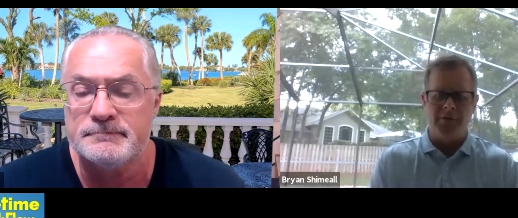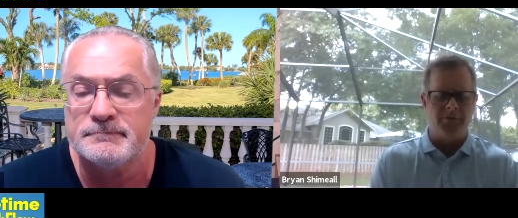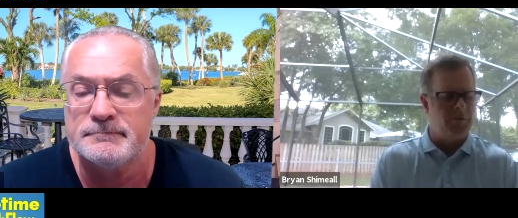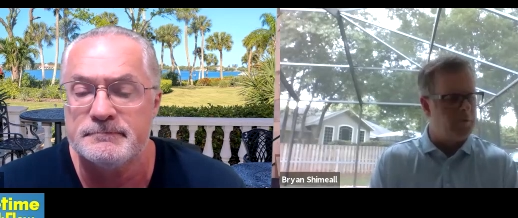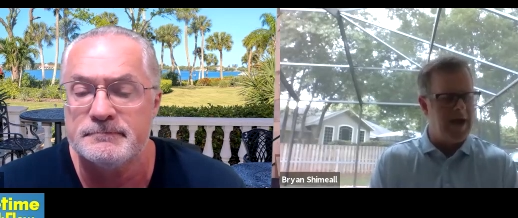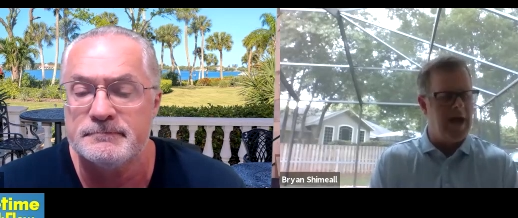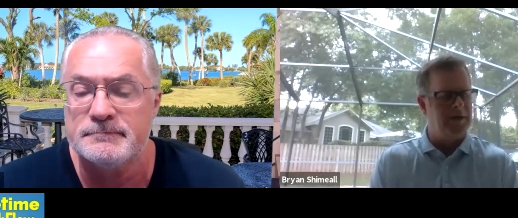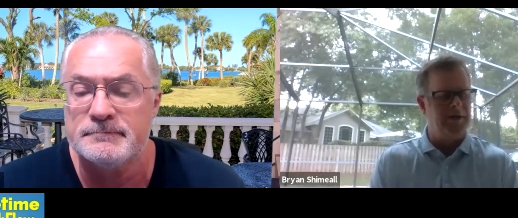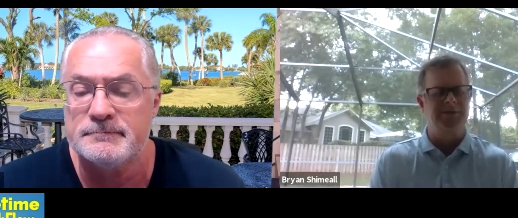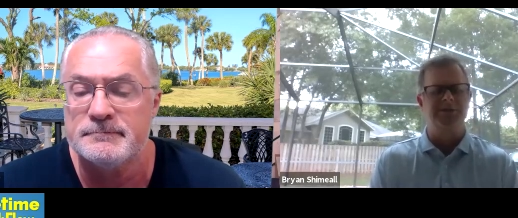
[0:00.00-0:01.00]
Speaker 1: The, the
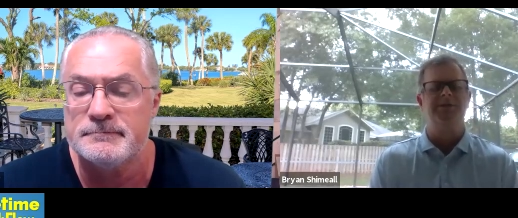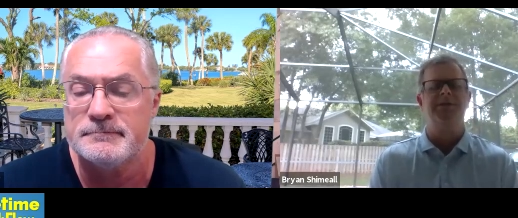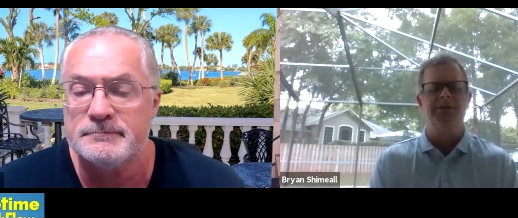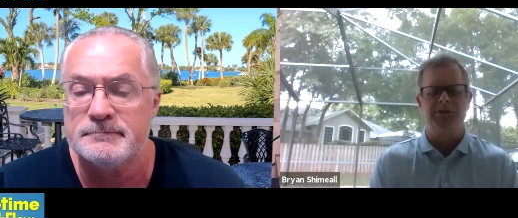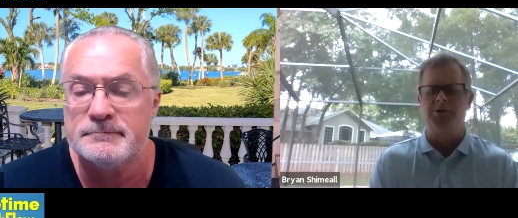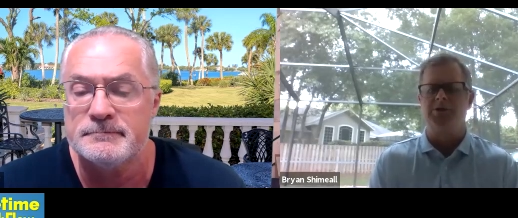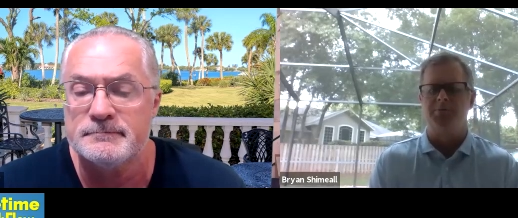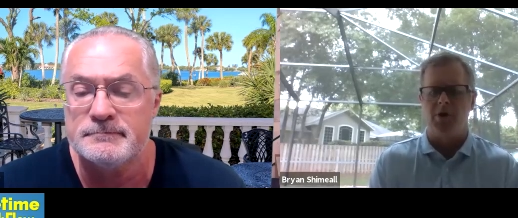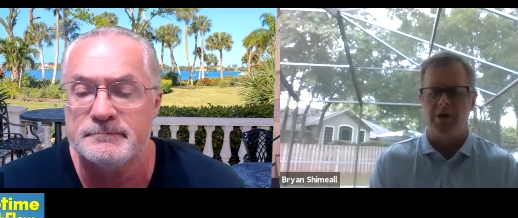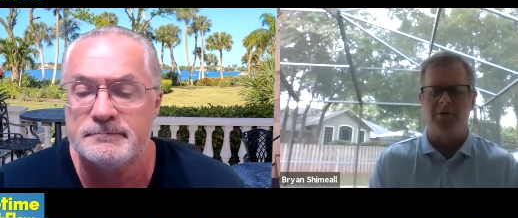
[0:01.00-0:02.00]
reality is, is in the insurance
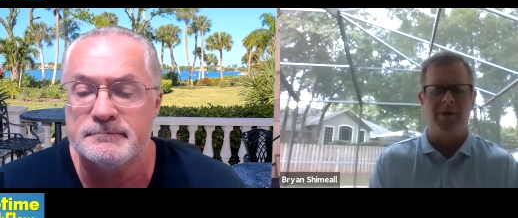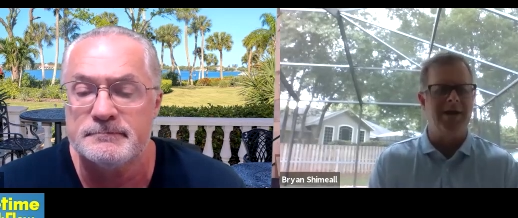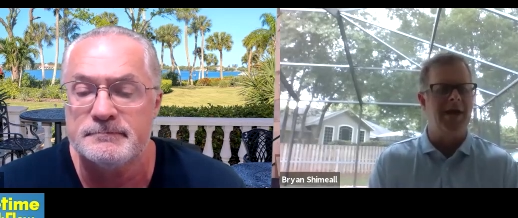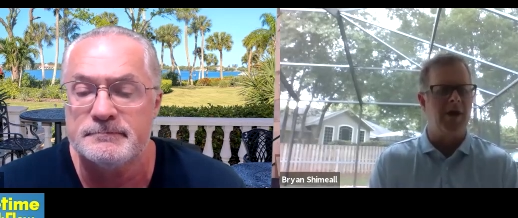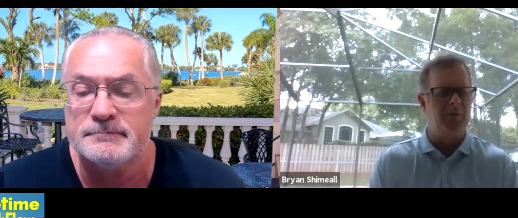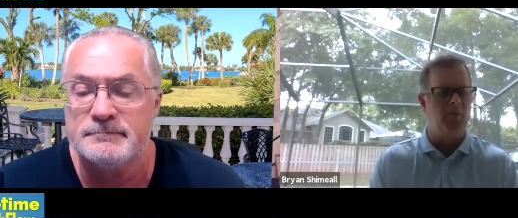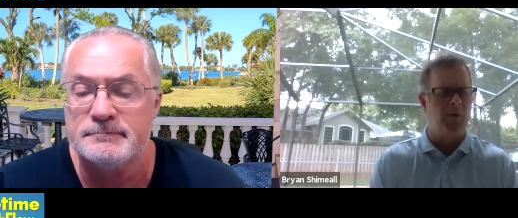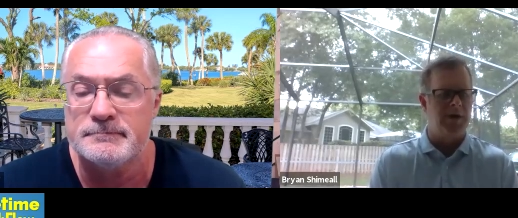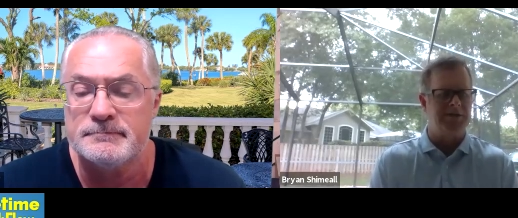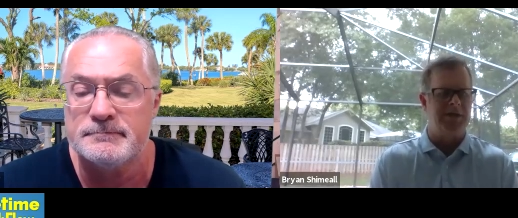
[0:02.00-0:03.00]
market right now, it
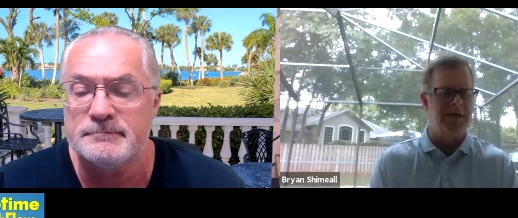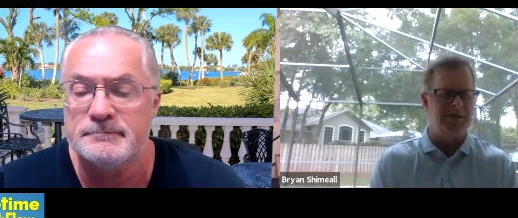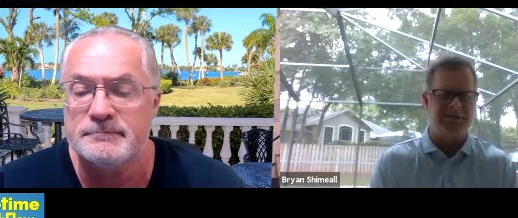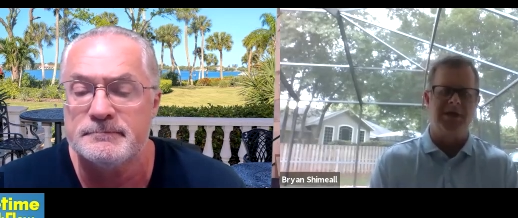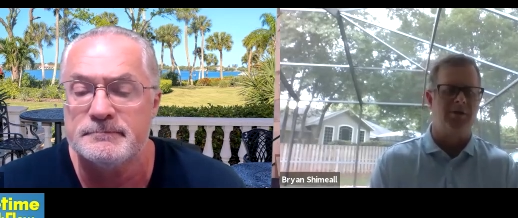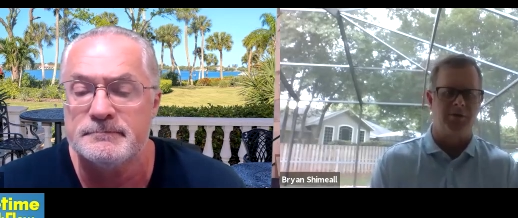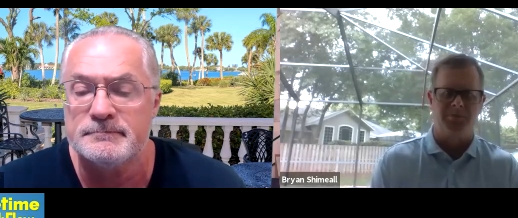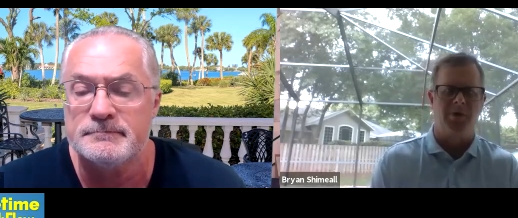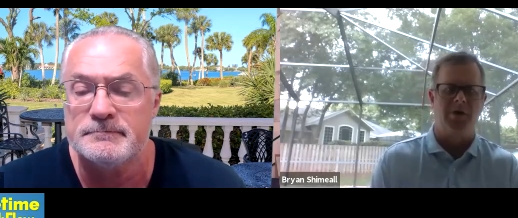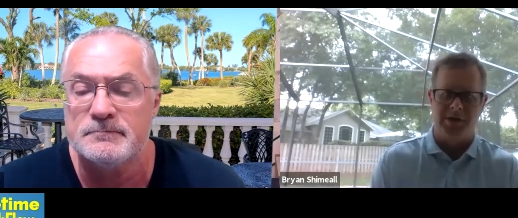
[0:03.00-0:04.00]
was a seller's
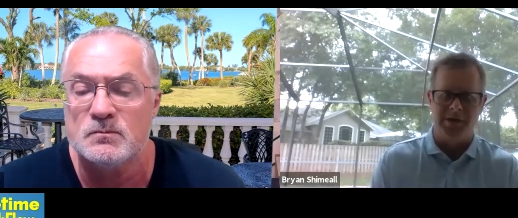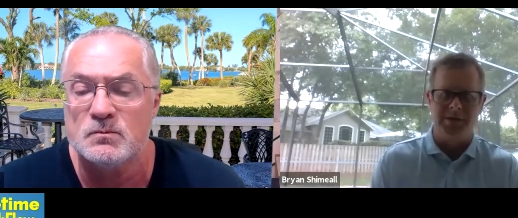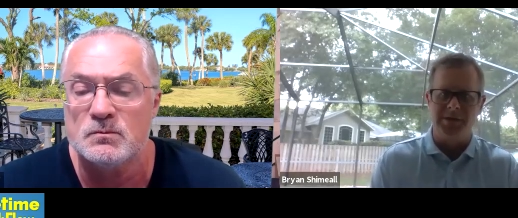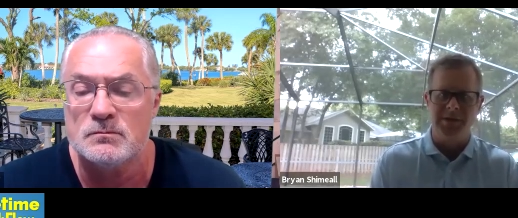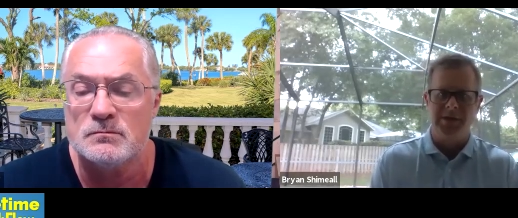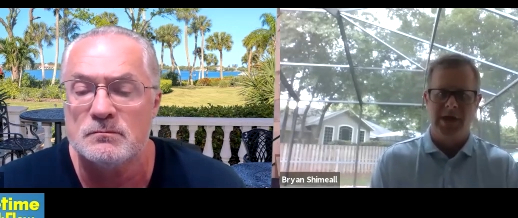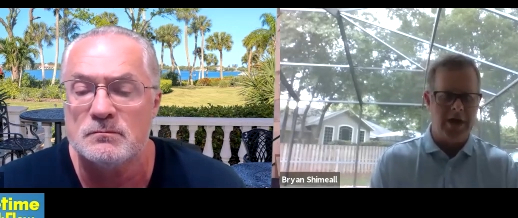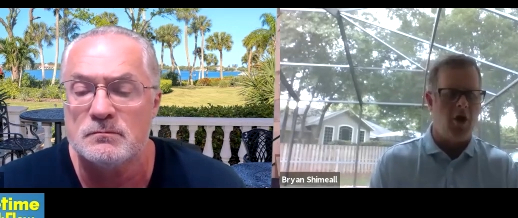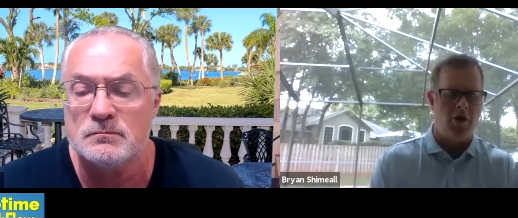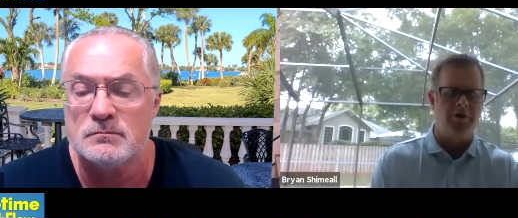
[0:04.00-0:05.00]
market, a
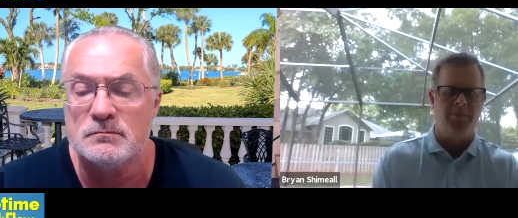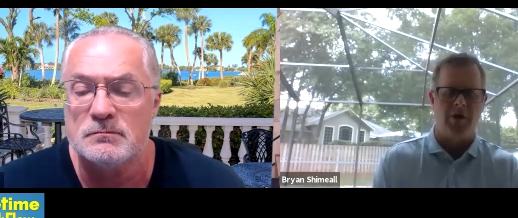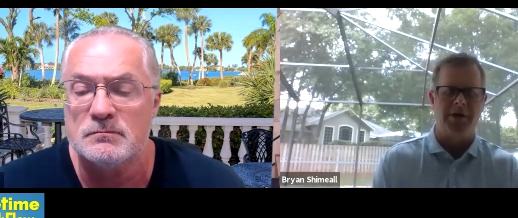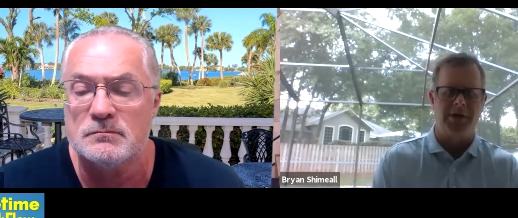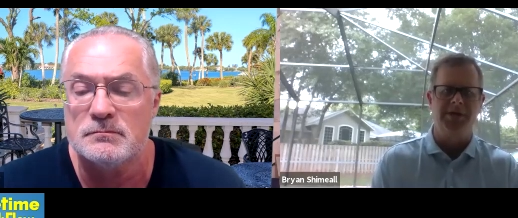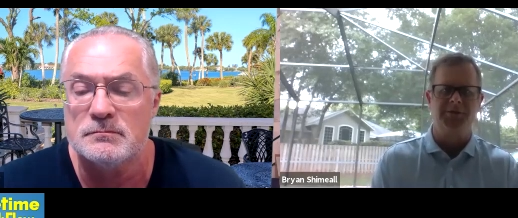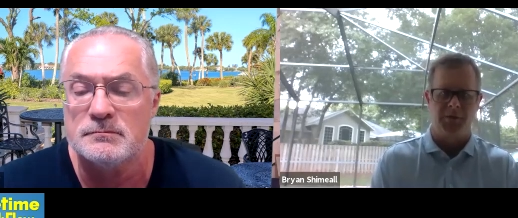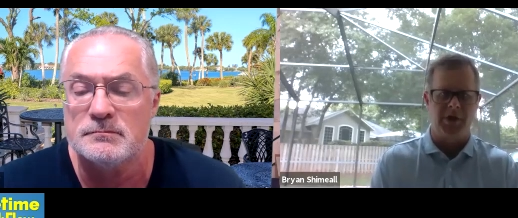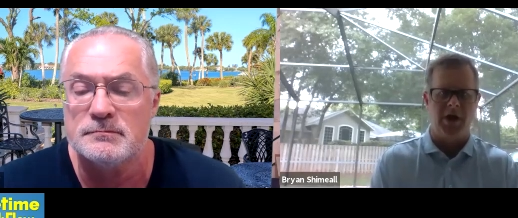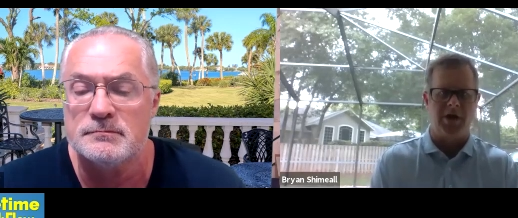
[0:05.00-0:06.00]
hard market as
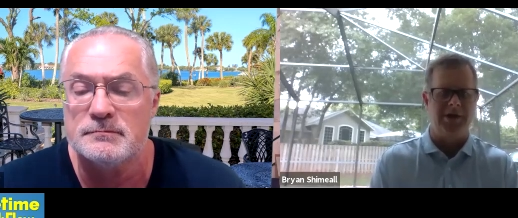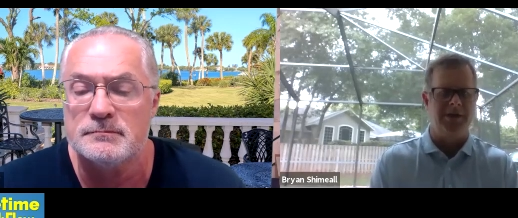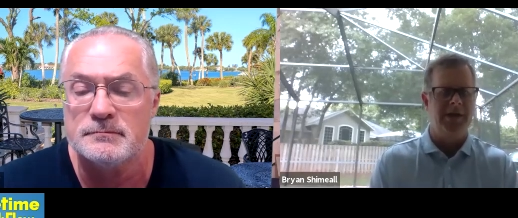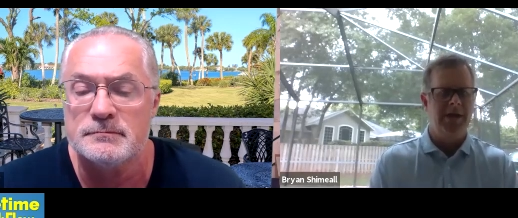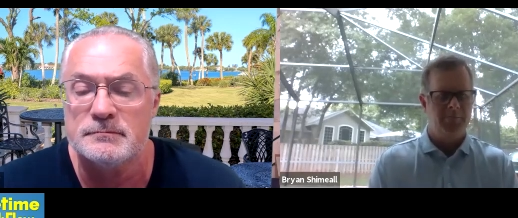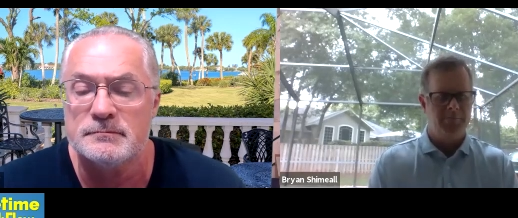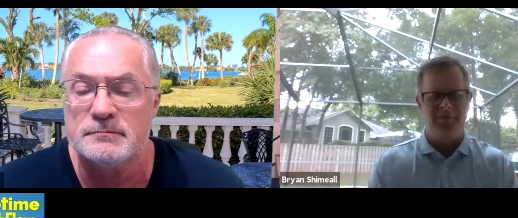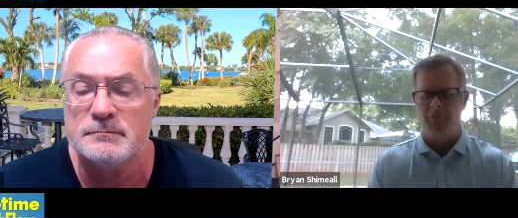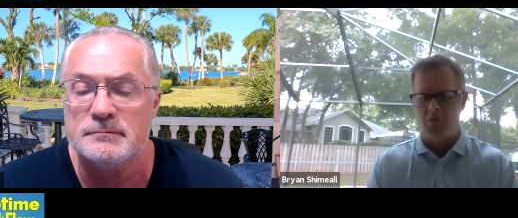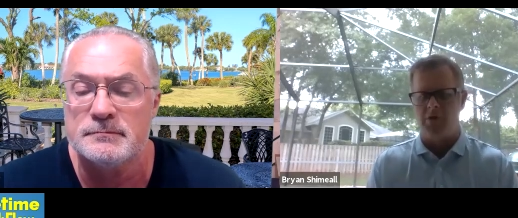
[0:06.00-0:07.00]
we call it
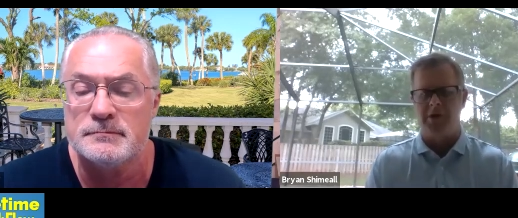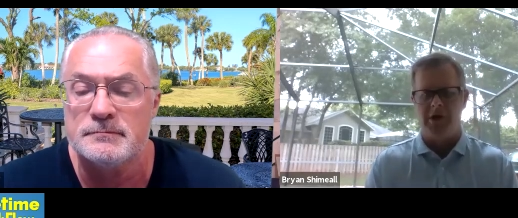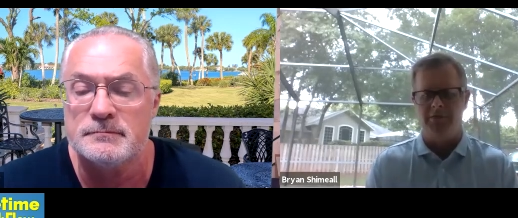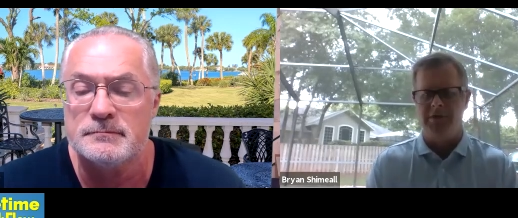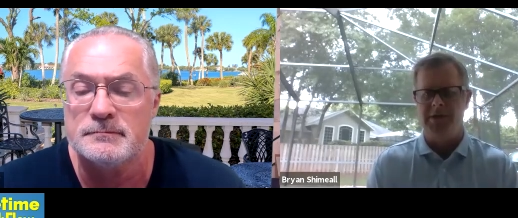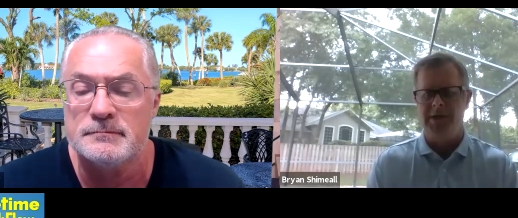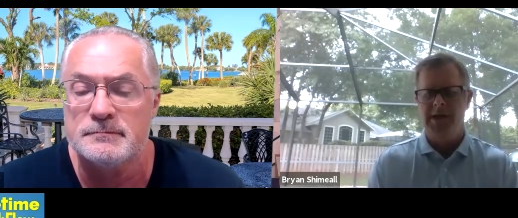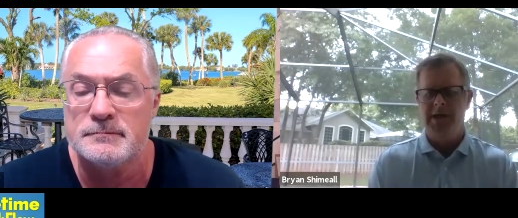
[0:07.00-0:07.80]
before COVID.